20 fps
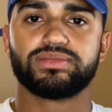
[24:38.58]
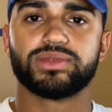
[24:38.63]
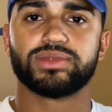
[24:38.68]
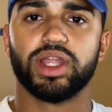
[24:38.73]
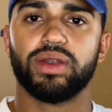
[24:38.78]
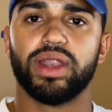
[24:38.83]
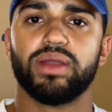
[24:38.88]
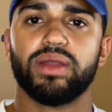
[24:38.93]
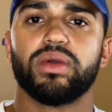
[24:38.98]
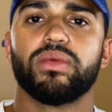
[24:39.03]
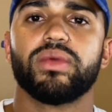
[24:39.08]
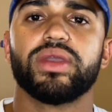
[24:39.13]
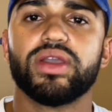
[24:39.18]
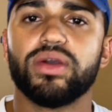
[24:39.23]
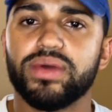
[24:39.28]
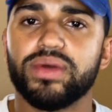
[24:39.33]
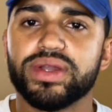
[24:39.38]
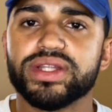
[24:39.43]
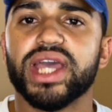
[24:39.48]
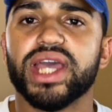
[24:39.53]
right, when we
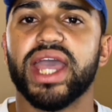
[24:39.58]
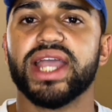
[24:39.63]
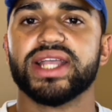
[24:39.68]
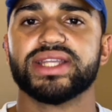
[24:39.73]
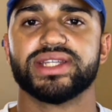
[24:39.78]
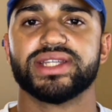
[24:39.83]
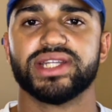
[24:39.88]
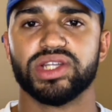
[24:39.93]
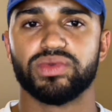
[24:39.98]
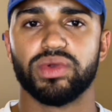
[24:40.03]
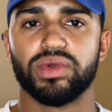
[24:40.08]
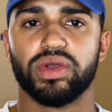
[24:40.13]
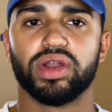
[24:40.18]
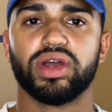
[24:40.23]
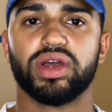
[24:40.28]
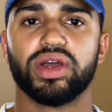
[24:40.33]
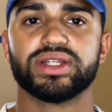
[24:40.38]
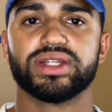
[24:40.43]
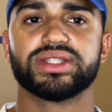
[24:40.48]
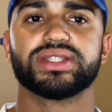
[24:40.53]
go into Exodus, we're going
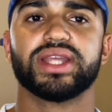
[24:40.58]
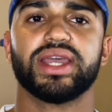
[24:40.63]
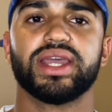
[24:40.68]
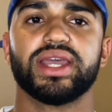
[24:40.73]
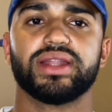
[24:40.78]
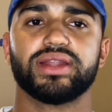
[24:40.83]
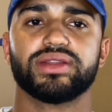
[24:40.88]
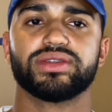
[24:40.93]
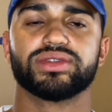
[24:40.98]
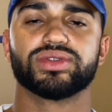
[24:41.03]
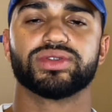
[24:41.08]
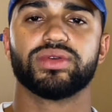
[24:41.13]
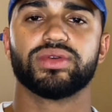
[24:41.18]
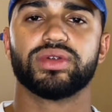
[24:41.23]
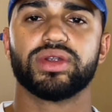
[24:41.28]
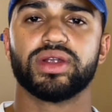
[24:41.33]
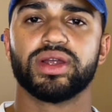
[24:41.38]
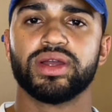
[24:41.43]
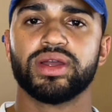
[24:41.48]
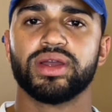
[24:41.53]
to understand that the
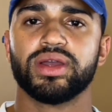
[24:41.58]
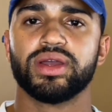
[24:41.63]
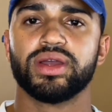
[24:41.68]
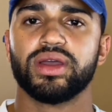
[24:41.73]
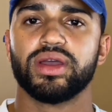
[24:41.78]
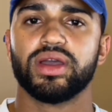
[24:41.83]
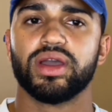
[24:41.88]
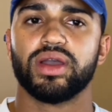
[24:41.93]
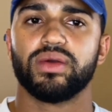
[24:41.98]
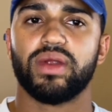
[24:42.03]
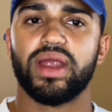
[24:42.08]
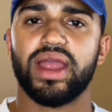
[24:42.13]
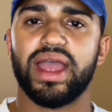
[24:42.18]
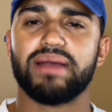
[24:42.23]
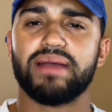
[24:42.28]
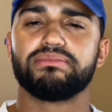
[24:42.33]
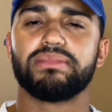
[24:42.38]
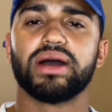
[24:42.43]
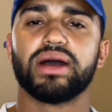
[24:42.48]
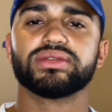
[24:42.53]
Torah, right,
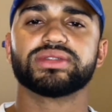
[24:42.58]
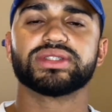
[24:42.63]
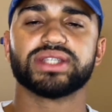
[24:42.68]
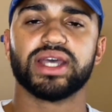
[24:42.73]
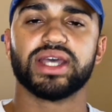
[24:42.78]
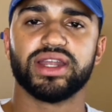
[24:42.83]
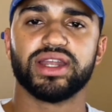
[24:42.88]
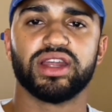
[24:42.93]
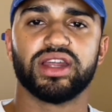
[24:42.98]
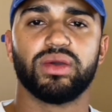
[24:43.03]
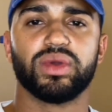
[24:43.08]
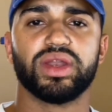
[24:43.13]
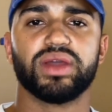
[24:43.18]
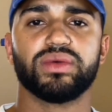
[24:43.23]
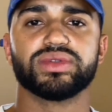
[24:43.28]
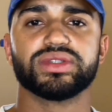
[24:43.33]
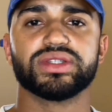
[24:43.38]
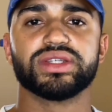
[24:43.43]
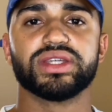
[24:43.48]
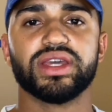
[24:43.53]
at Mount Sinai, when it
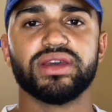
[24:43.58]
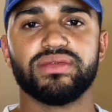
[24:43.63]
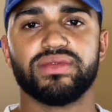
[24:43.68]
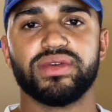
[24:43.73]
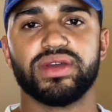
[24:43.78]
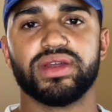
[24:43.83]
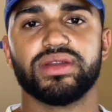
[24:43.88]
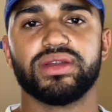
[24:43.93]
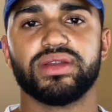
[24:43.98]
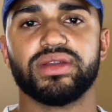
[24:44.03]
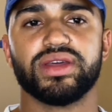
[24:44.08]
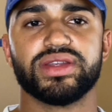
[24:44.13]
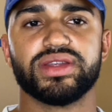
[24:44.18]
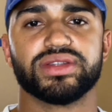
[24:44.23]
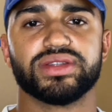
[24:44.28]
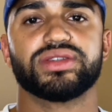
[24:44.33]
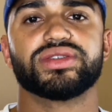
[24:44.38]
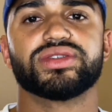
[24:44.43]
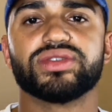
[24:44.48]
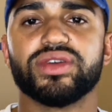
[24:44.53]
was given, it is
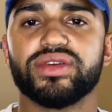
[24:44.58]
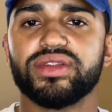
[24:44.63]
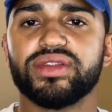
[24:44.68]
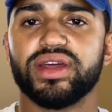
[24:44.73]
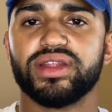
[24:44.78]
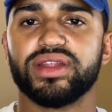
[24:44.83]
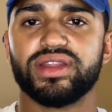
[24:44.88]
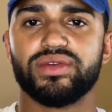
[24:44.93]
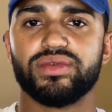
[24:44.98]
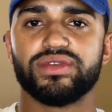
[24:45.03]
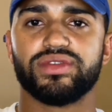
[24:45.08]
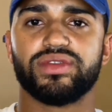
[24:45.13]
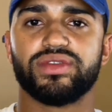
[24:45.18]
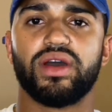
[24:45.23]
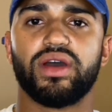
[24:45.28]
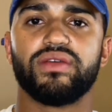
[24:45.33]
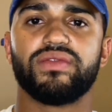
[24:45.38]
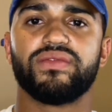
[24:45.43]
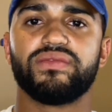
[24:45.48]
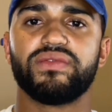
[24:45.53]
understood that there was
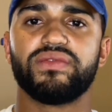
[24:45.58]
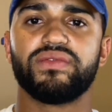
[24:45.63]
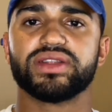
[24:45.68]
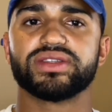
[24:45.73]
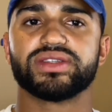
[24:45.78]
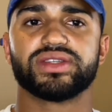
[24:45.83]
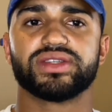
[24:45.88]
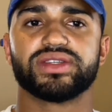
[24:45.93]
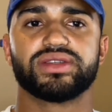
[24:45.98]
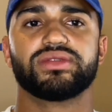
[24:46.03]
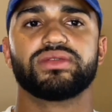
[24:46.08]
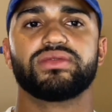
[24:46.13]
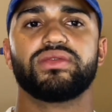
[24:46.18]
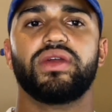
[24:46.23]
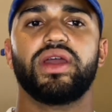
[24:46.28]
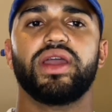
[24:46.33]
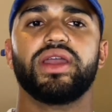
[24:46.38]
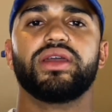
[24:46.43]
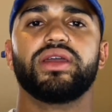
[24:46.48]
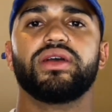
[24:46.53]
a fence,
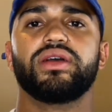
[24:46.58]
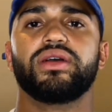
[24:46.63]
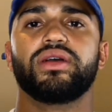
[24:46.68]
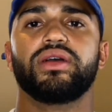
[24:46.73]
right,